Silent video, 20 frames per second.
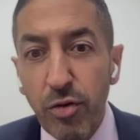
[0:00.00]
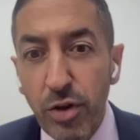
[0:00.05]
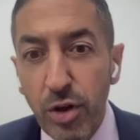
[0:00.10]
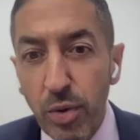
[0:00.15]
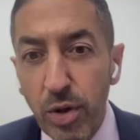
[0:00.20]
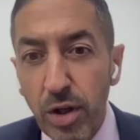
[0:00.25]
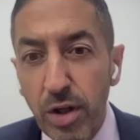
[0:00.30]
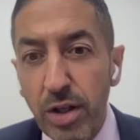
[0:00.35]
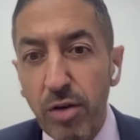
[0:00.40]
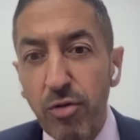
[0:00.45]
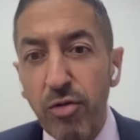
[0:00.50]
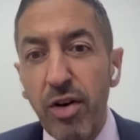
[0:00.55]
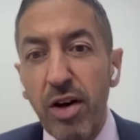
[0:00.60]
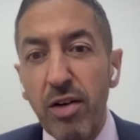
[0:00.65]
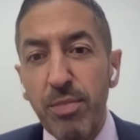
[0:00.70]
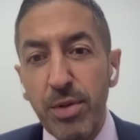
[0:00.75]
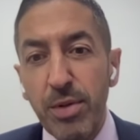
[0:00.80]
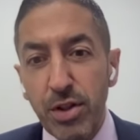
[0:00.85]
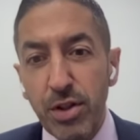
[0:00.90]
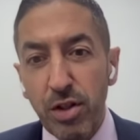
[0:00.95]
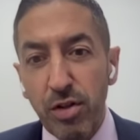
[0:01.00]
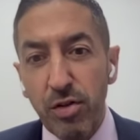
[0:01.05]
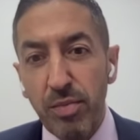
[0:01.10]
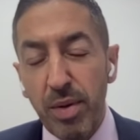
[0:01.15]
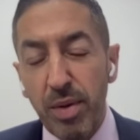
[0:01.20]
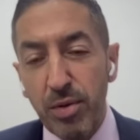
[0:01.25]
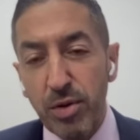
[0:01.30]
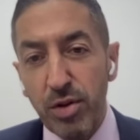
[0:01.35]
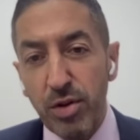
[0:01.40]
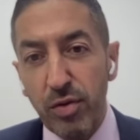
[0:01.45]
Fewer than 5%
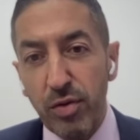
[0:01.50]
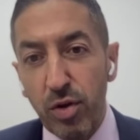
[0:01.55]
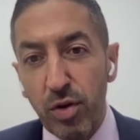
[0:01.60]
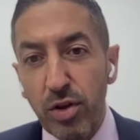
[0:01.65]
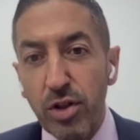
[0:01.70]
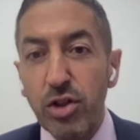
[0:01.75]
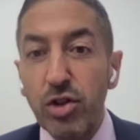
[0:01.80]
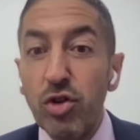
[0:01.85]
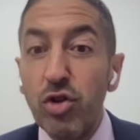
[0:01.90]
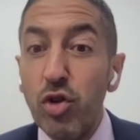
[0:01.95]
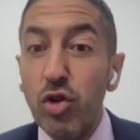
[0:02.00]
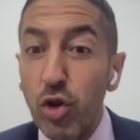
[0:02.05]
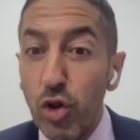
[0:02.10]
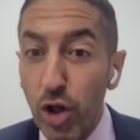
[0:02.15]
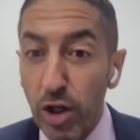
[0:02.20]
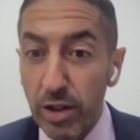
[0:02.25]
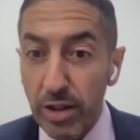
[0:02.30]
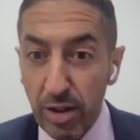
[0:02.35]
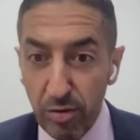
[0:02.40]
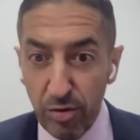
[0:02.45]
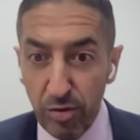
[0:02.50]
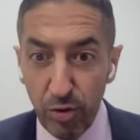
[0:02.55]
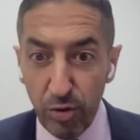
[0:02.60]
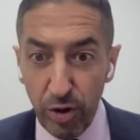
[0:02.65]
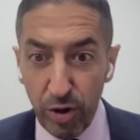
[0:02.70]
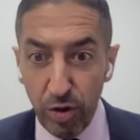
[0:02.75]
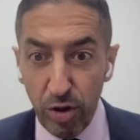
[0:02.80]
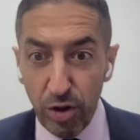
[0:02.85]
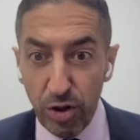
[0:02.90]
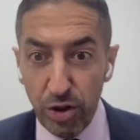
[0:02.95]
of members of Congress do not have a
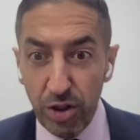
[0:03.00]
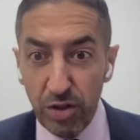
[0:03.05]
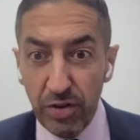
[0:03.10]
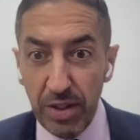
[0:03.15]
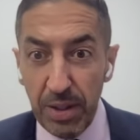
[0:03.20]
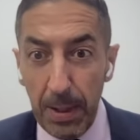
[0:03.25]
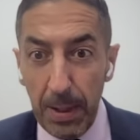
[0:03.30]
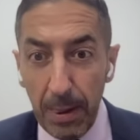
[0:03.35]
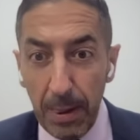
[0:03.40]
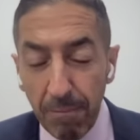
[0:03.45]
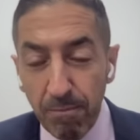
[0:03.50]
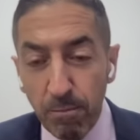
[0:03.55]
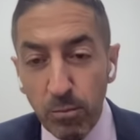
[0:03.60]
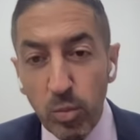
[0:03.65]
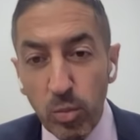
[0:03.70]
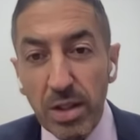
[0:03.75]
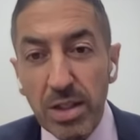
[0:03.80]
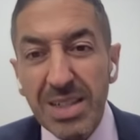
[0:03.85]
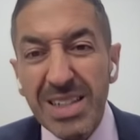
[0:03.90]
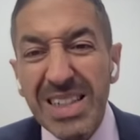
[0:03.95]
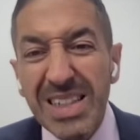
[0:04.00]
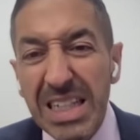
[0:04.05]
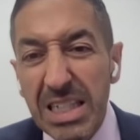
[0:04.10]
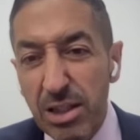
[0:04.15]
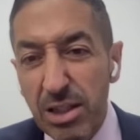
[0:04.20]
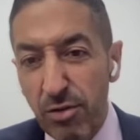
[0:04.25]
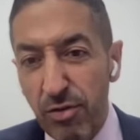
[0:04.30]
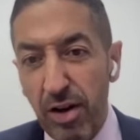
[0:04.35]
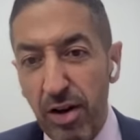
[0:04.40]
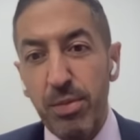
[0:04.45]
four-year college degree, while
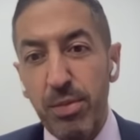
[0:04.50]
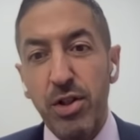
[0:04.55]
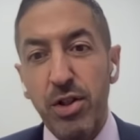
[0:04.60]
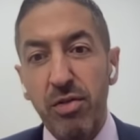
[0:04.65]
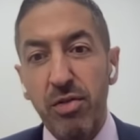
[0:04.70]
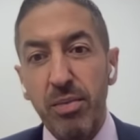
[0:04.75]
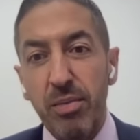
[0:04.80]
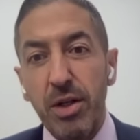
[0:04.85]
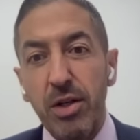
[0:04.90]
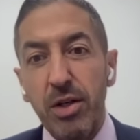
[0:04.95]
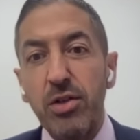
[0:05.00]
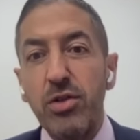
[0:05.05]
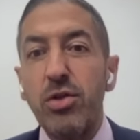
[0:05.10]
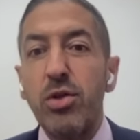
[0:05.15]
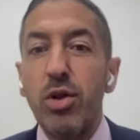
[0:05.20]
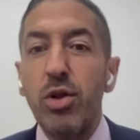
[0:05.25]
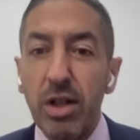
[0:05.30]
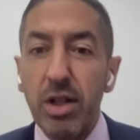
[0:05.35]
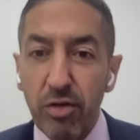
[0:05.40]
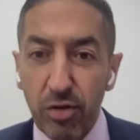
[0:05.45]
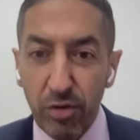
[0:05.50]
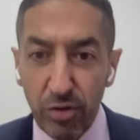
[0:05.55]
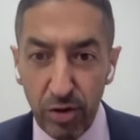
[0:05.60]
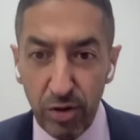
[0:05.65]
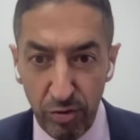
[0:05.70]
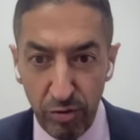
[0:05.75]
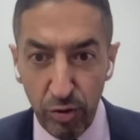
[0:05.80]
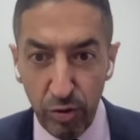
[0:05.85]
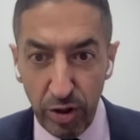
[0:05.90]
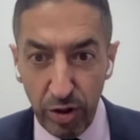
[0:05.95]
65% of Americans do not have
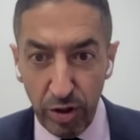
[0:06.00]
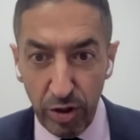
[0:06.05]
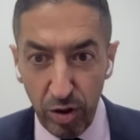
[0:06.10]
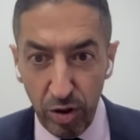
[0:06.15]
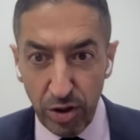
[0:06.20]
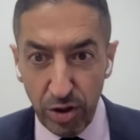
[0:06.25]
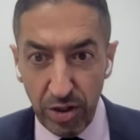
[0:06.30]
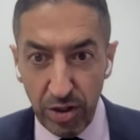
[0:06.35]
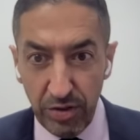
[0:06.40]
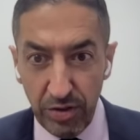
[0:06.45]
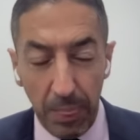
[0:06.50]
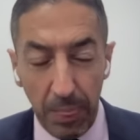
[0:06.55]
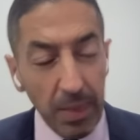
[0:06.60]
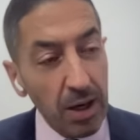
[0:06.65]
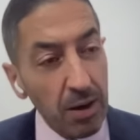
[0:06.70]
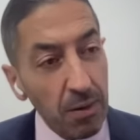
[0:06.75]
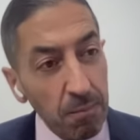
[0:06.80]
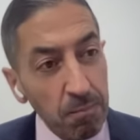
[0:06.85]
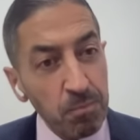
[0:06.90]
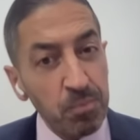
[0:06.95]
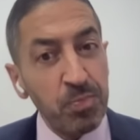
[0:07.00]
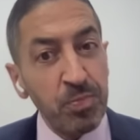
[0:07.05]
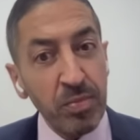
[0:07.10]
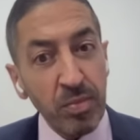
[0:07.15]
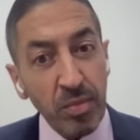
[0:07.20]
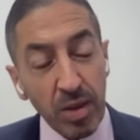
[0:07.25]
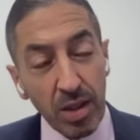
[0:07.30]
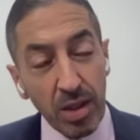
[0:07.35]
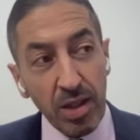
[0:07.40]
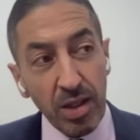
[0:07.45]
a four-year college degree. Now,
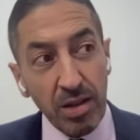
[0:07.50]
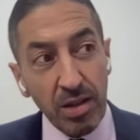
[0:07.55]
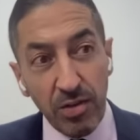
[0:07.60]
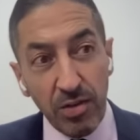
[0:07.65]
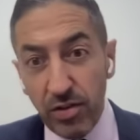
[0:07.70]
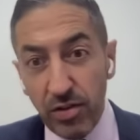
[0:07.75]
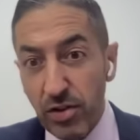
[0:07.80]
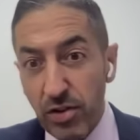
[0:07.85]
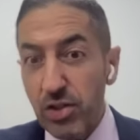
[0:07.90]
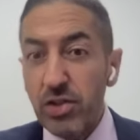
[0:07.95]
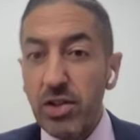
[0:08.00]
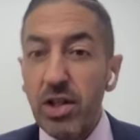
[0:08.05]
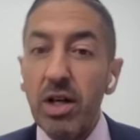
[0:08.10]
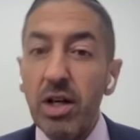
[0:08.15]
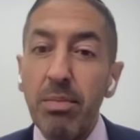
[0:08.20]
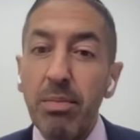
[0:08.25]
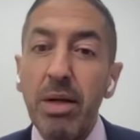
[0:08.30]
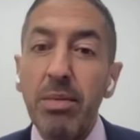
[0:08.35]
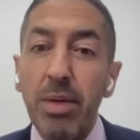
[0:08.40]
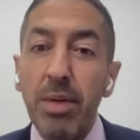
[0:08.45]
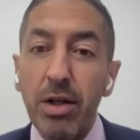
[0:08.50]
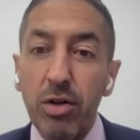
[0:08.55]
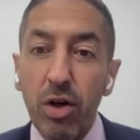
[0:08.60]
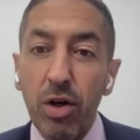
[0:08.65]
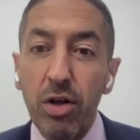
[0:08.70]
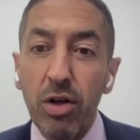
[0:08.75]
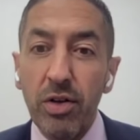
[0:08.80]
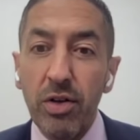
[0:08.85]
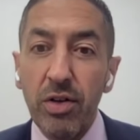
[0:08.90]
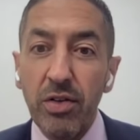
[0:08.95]
decisions that are made by
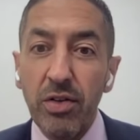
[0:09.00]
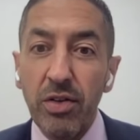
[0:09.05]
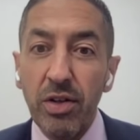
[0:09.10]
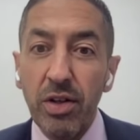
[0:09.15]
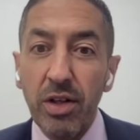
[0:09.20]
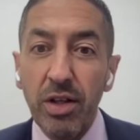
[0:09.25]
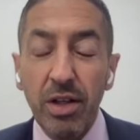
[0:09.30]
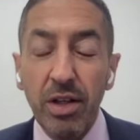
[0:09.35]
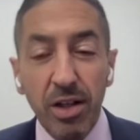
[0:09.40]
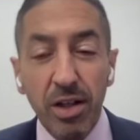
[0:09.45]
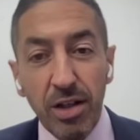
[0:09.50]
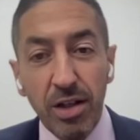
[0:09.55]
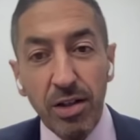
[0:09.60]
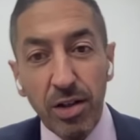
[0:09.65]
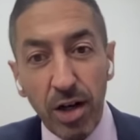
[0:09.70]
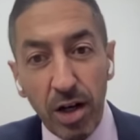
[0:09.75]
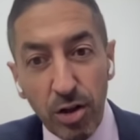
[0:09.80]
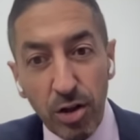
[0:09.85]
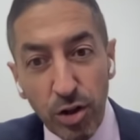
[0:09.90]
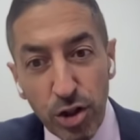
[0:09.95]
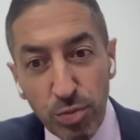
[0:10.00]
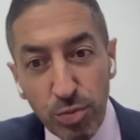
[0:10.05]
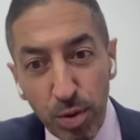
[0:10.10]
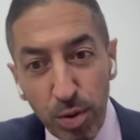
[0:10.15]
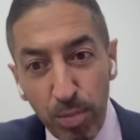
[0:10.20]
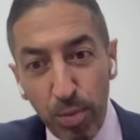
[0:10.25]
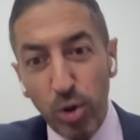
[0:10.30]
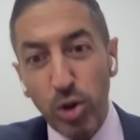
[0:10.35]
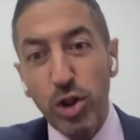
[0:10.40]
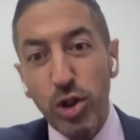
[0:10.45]
Congress are
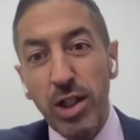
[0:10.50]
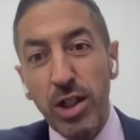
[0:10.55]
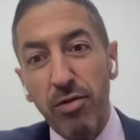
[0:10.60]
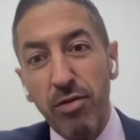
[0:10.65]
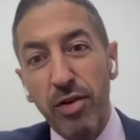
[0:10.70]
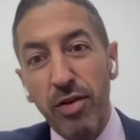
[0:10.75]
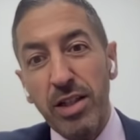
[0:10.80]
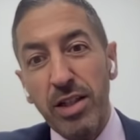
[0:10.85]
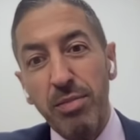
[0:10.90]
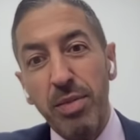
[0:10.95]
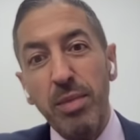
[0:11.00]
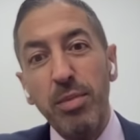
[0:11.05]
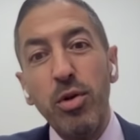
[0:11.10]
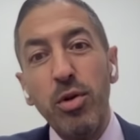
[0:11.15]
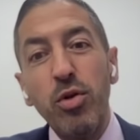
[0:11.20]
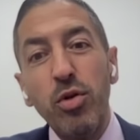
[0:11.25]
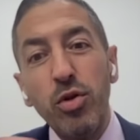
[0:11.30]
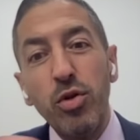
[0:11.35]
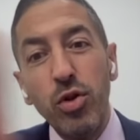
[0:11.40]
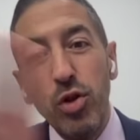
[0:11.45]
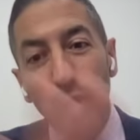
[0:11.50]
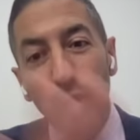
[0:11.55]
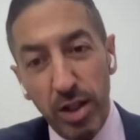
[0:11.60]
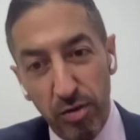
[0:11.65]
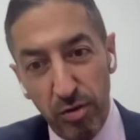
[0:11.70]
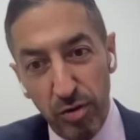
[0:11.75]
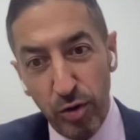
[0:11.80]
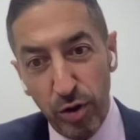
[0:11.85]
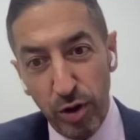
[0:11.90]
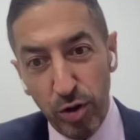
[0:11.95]
disproportionately affecting people who do
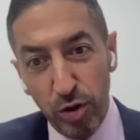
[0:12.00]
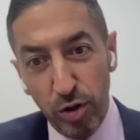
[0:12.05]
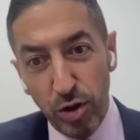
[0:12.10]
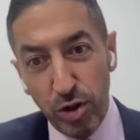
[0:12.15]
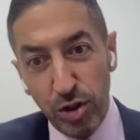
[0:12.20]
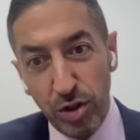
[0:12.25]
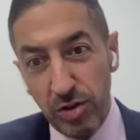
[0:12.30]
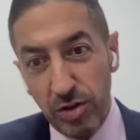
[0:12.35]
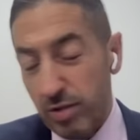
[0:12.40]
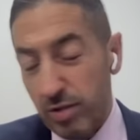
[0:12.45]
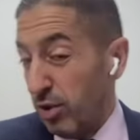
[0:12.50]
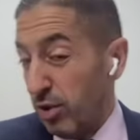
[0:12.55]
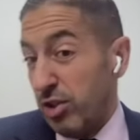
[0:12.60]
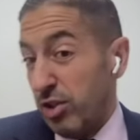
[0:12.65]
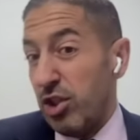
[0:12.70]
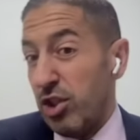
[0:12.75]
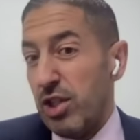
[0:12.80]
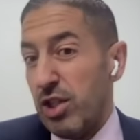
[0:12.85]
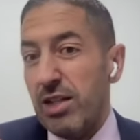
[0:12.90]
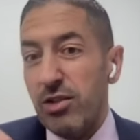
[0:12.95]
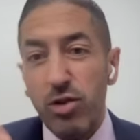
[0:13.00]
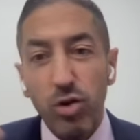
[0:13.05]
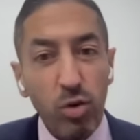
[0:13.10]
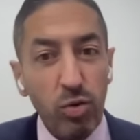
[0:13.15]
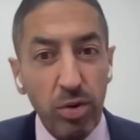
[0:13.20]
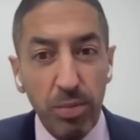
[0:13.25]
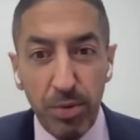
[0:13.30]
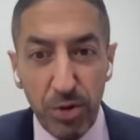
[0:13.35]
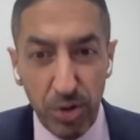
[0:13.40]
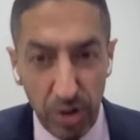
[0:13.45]
not have a four-year college degree, which essentially has
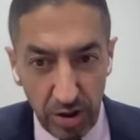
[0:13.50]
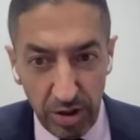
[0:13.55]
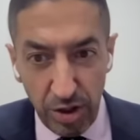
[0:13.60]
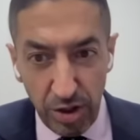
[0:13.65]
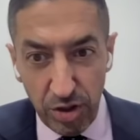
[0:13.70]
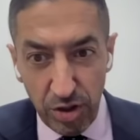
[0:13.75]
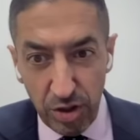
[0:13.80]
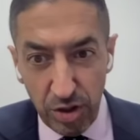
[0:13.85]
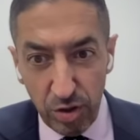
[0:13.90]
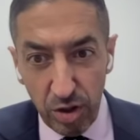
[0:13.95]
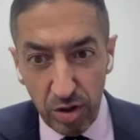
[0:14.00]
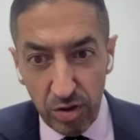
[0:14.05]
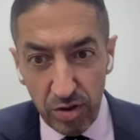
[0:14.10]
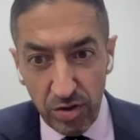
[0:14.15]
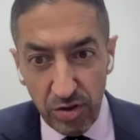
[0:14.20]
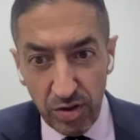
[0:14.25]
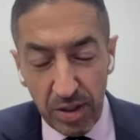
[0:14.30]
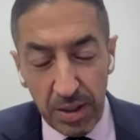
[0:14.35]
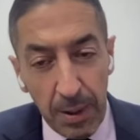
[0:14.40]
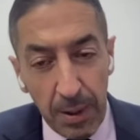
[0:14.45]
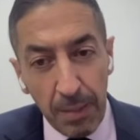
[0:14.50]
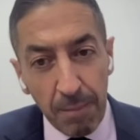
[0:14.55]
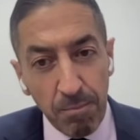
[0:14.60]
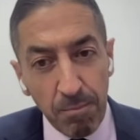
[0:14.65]
no representation in Congress.